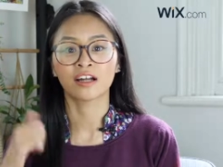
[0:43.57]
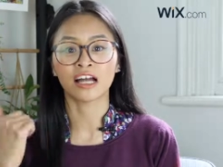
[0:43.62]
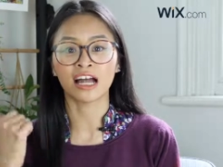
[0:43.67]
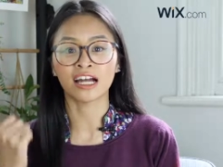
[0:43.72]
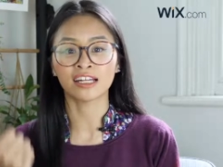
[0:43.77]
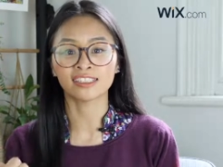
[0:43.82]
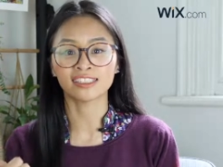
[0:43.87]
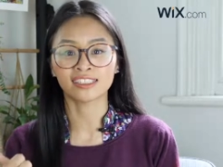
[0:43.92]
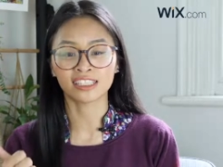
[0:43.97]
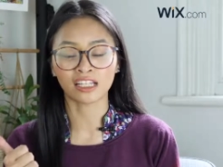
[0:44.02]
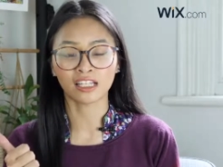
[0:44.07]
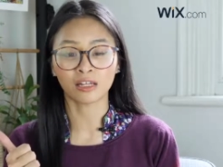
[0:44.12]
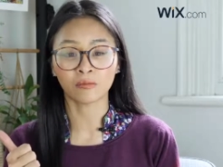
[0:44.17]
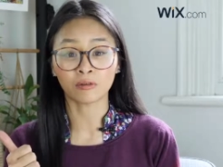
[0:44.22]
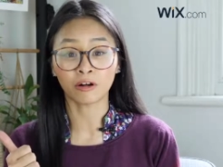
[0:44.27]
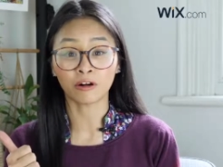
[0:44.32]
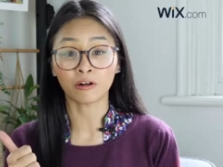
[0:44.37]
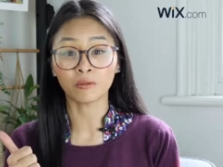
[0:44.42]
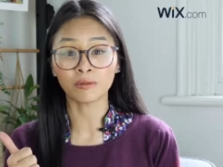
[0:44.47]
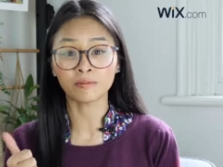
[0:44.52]
Understand their
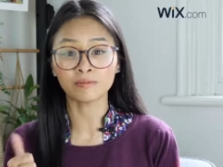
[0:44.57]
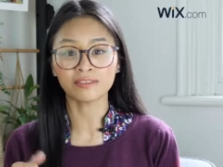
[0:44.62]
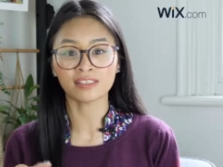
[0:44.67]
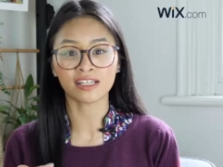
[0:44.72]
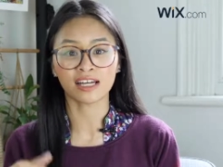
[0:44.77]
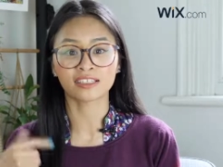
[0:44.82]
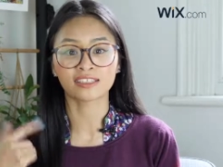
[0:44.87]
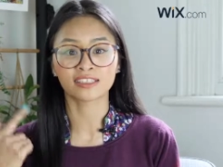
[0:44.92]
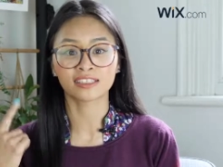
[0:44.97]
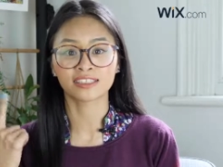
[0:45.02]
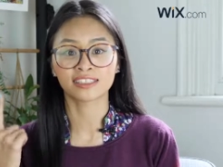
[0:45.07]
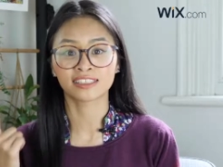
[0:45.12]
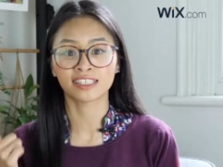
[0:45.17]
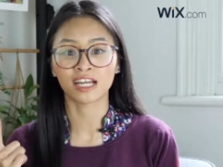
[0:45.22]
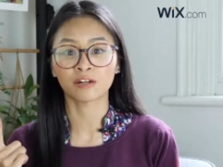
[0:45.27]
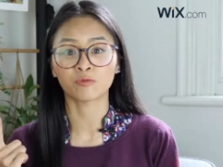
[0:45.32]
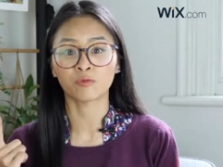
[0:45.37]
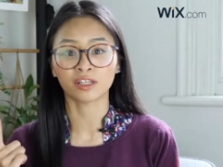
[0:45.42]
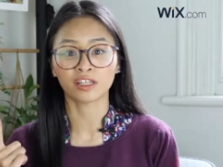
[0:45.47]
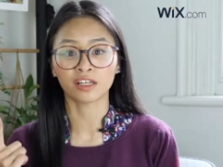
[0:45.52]
problems,
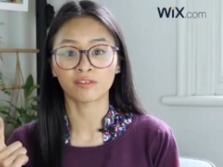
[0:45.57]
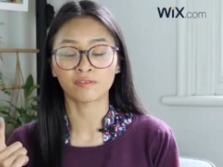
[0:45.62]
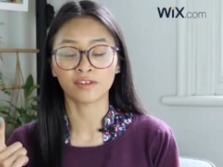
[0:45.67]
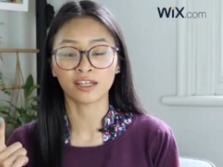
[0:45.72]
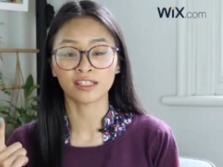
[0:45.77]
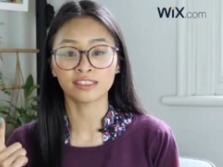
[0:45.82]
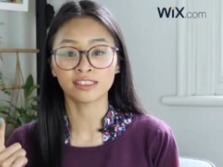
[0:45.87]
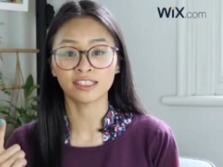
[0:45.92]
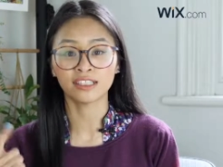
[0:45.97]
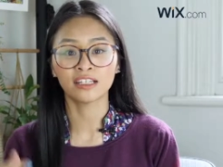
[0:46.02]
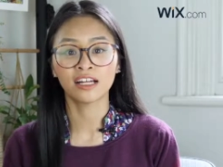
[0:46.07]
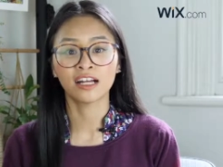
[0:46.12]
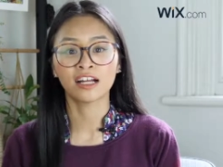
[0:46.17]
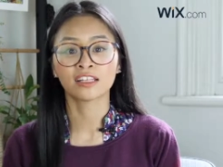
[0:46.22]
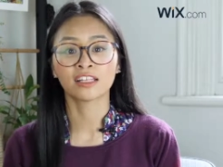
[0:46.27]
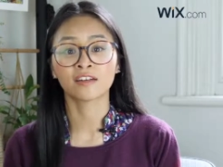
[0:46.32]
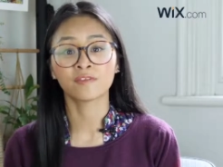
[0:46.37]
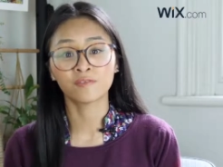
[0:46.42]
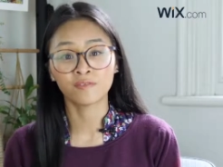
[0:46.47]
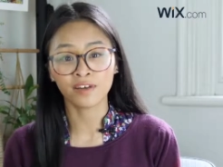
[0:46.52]
understand what they're facing.
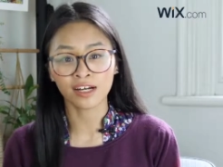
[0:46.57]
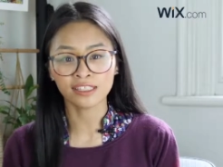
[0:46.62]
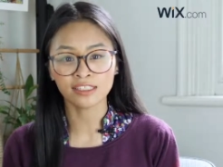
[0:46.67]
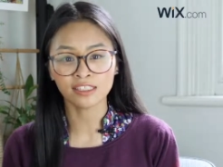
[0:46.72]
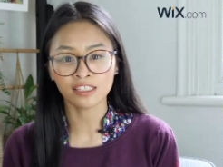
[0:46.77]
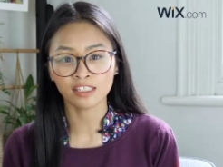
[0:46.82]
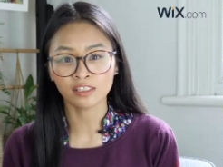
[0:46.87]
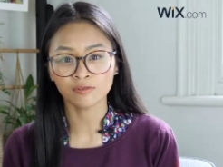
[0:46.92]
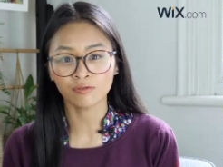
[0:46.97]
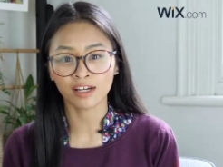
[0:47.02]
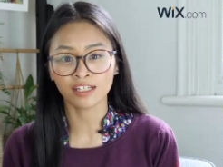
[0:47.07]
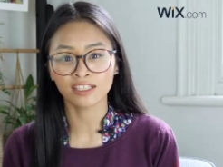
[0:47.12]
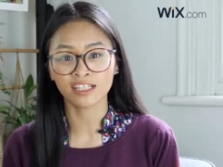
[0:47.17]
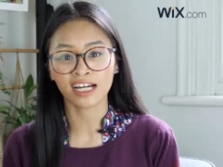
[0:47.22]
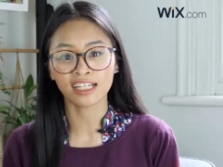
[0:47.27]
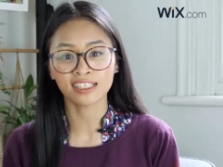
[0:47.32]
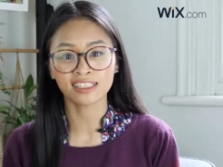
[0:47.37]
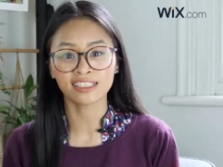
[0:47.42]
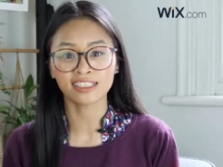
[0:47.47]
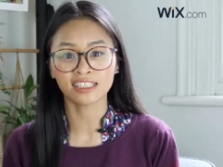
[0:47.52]
The fastest way to
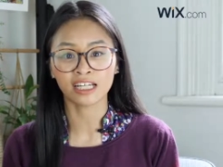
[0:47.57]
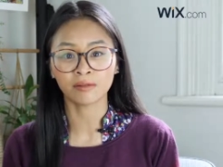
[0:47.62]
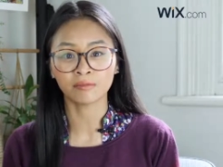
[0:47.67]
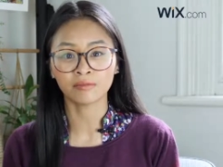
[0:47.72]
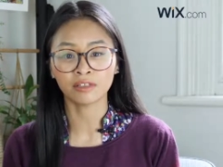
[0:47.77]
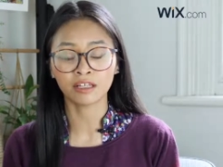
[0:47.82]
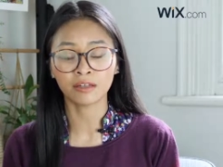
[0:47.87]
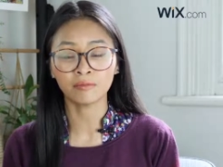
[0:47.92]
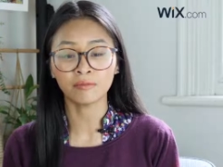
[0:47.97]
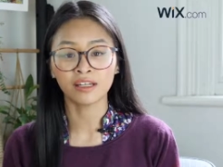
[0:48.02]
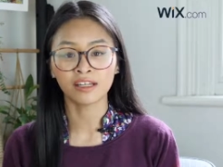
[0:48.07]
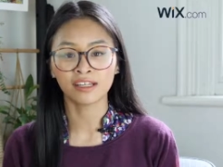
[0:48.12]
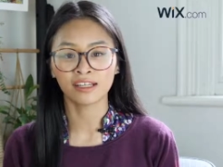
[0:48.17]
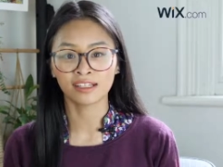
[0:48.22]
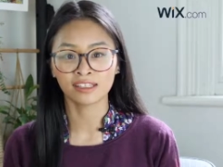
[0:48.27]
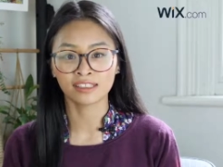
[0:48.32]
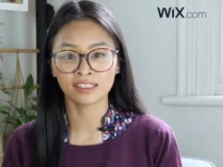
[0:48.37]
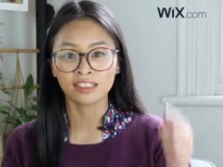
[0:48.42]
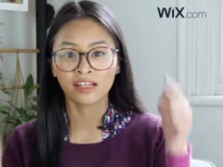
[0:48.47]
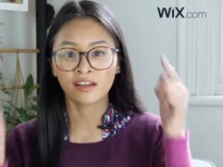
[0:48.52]
understand them
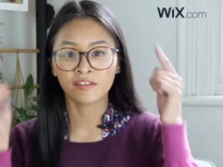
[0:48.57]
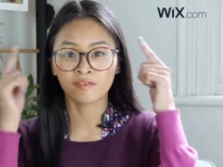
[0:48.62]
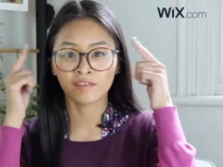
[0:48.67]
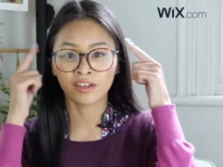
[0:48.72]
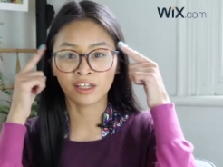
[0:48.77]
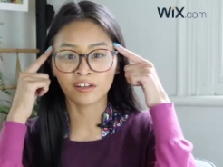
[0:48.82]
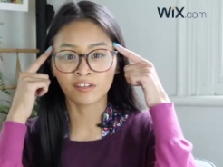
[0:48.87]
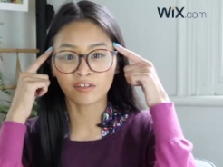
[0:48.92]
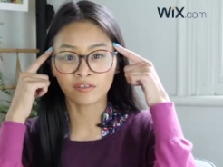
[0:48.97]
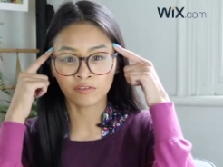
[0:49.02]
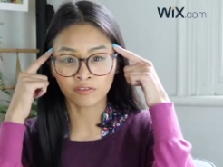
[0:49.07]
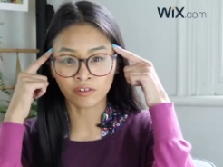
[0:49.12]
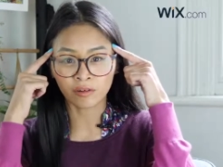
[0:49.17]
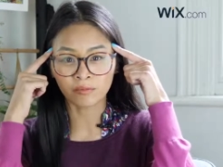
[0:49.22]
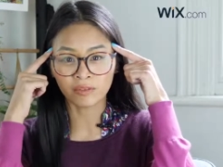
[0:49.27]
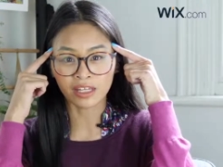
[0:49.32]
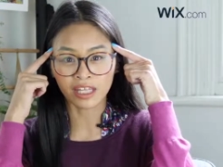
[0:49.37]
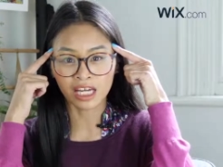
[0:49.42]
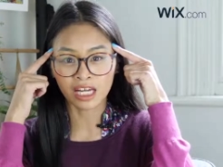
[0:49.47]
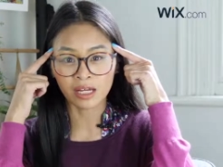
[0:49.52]
is think
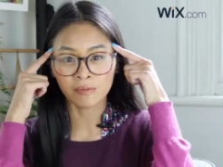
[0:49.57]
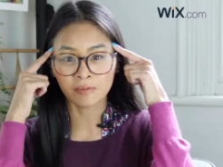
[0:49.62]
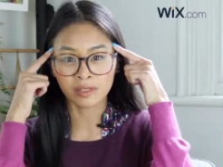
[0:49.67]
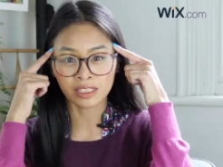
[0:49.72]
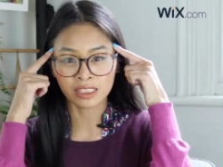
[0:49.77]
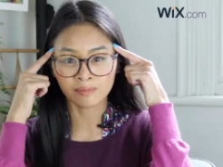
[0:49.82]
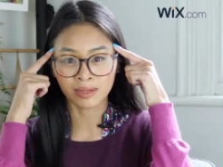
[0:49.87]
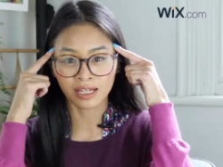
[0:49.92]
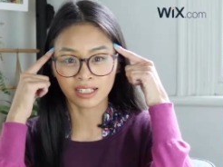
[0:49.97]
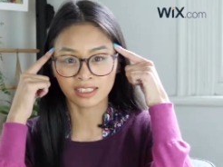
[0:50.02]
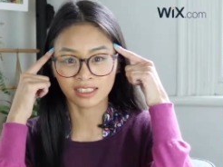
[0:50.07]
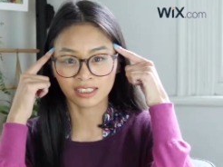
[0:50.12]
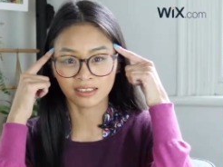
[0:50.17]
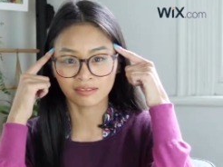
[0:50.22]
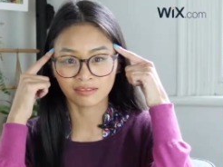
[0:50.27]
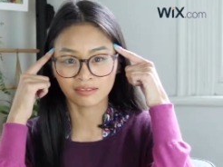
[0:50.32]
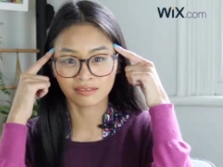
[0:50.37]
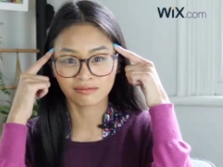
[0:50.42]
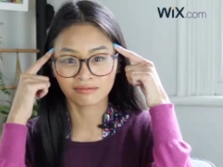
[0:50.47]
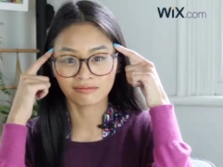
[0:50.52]
from their perspective.